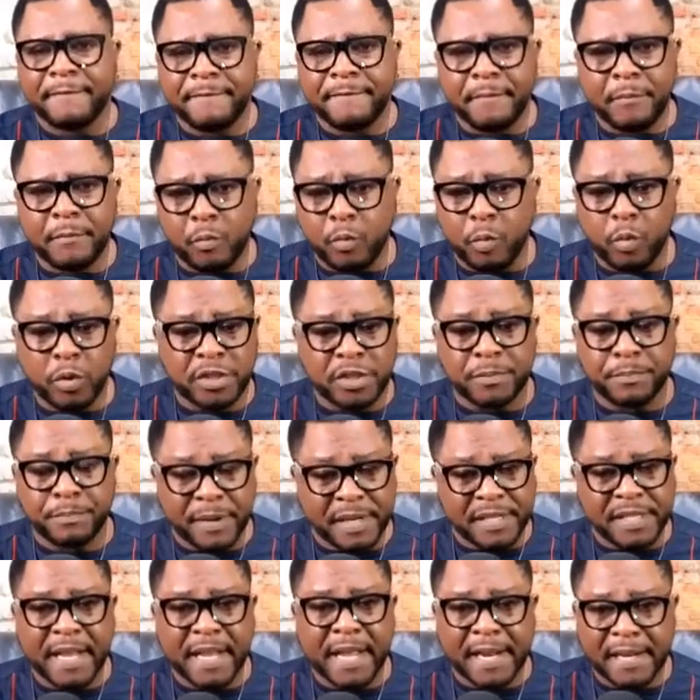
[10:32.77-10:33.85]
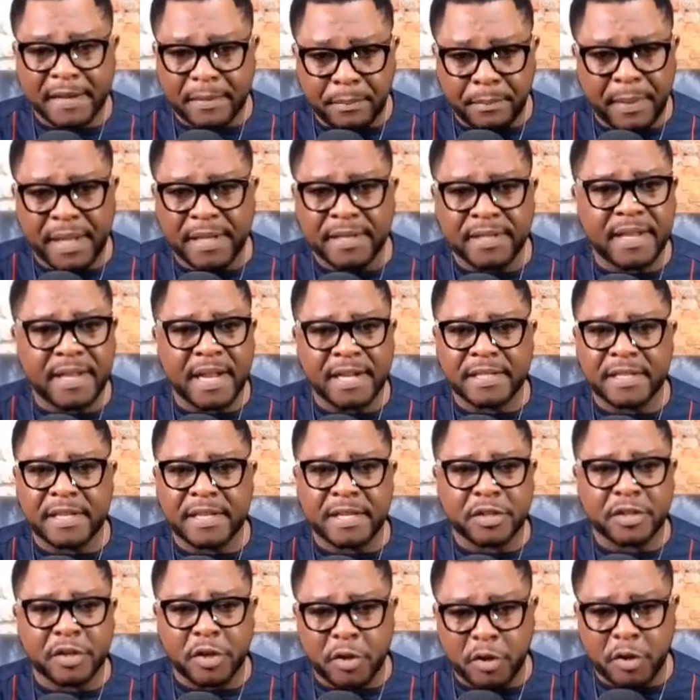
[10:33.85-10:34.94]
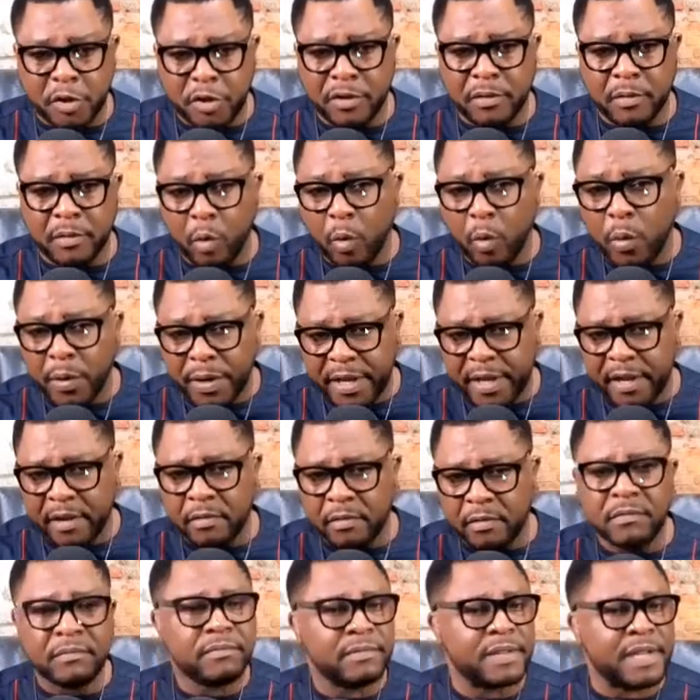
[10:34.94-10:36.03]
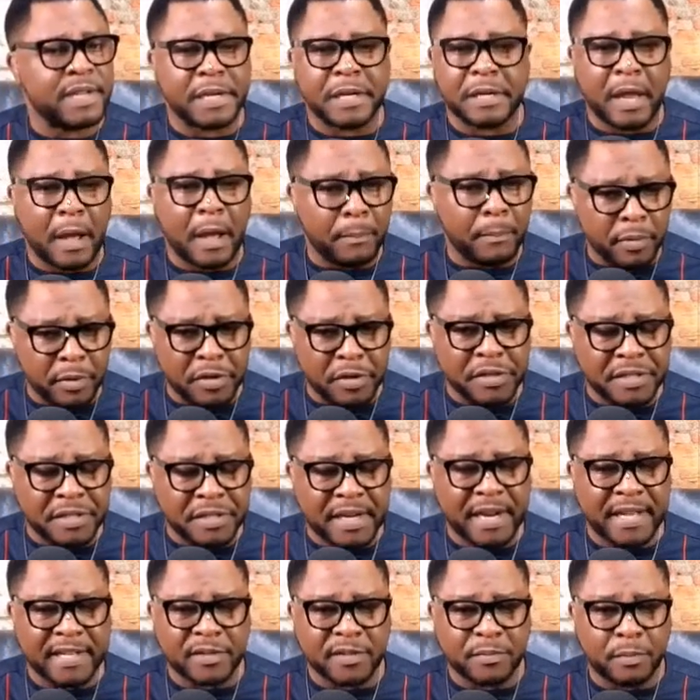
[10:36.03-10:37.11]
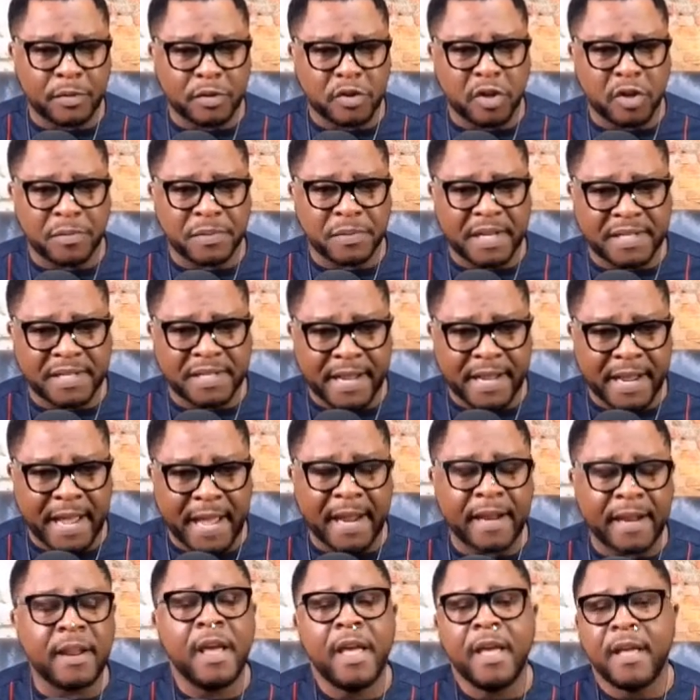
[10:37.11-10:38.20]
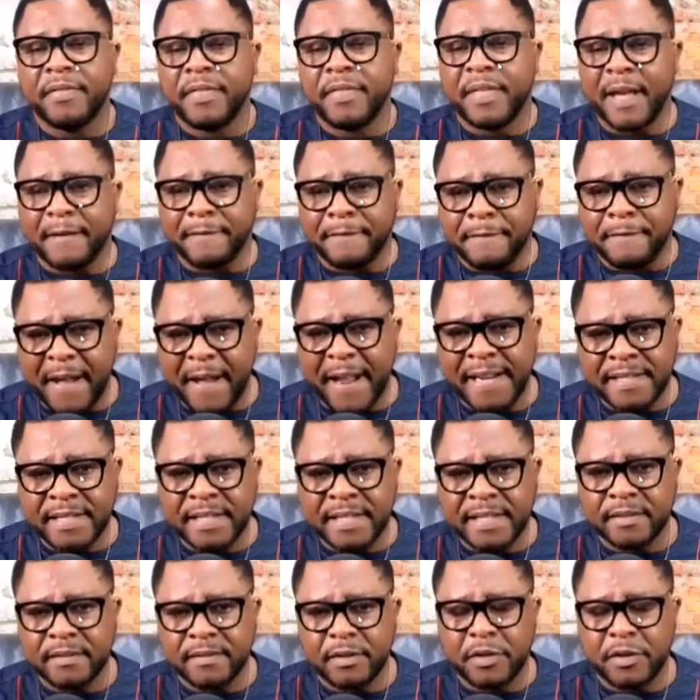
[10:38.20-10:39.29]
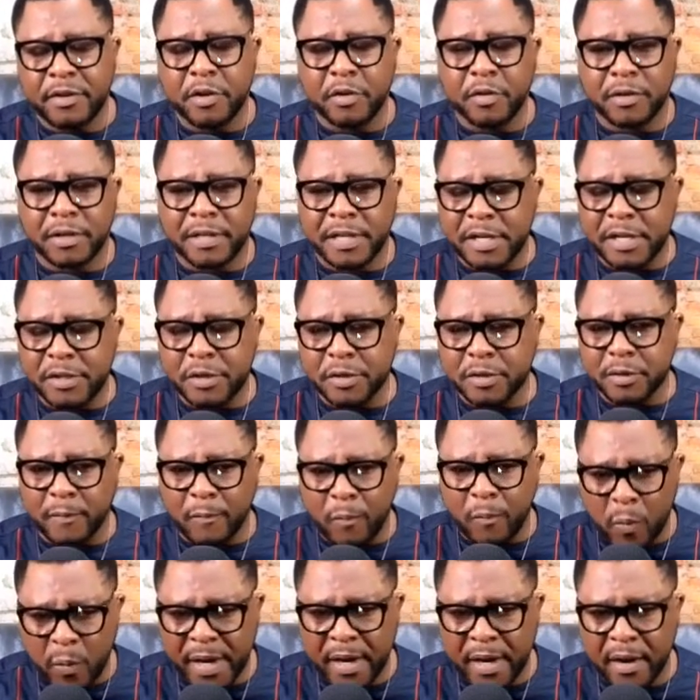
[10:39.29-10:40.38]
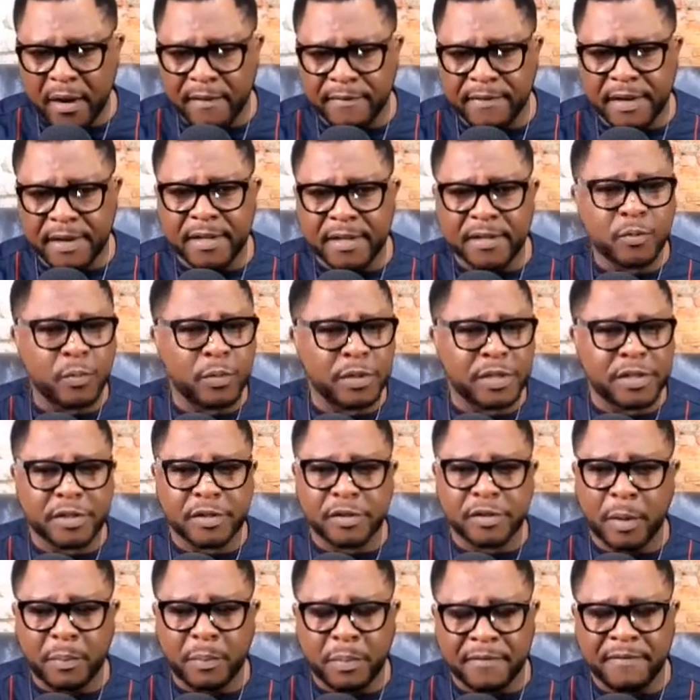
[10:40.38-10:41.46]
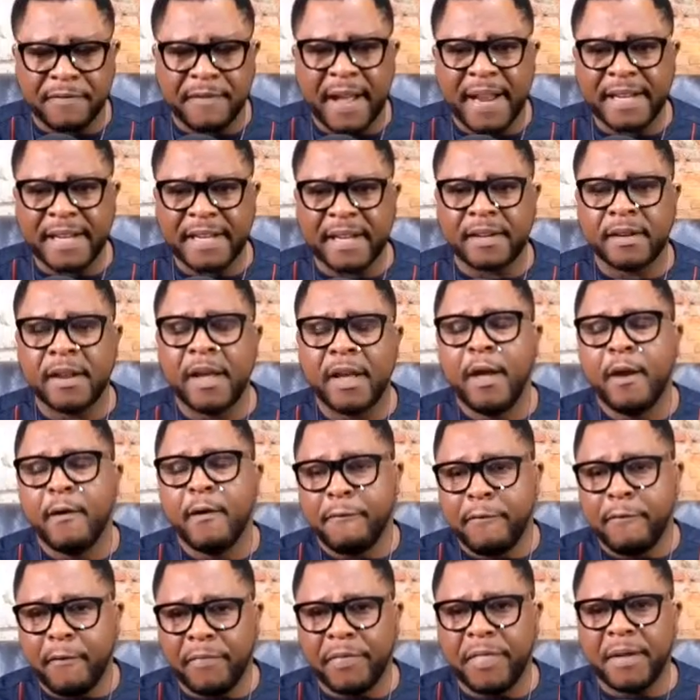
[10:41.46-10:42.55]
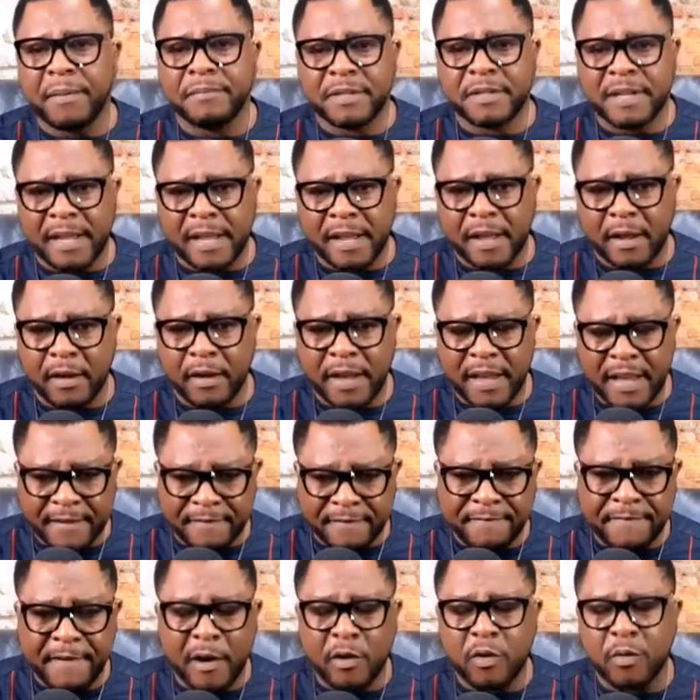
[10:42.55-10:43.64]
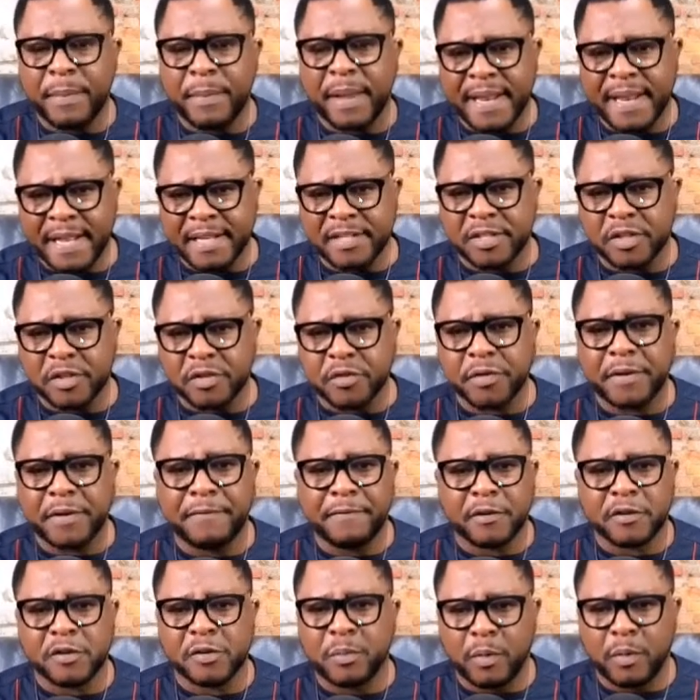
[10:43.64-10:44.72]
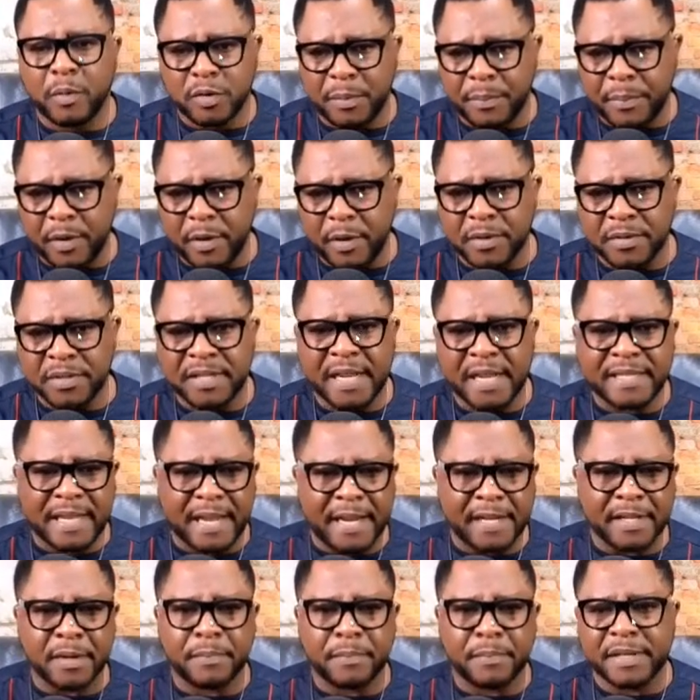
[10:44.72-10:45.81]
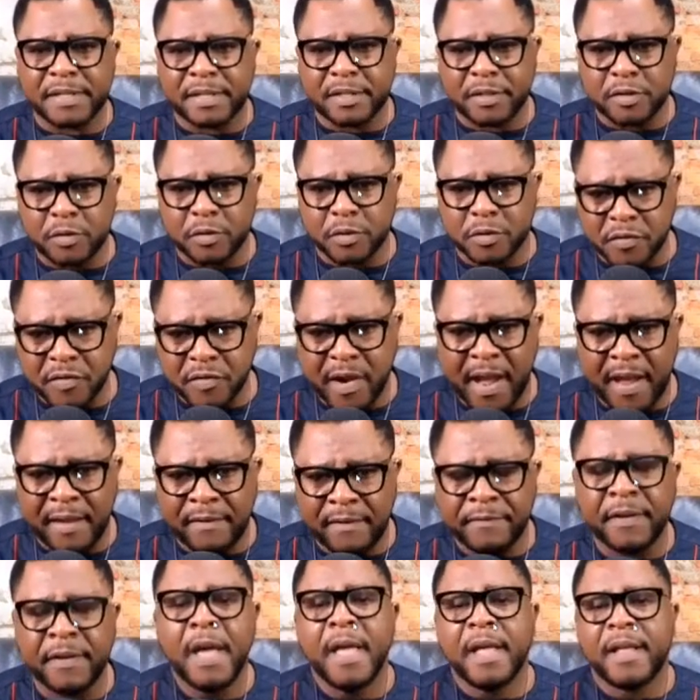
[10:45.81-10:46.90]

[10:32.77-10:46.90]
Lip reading: which basically means that there's low hill, they are not producing as much crops as they can. They are fighting, the issues of weak governance, which is not providing for them the environment necessary for small to medium-sized enterprises to thrive,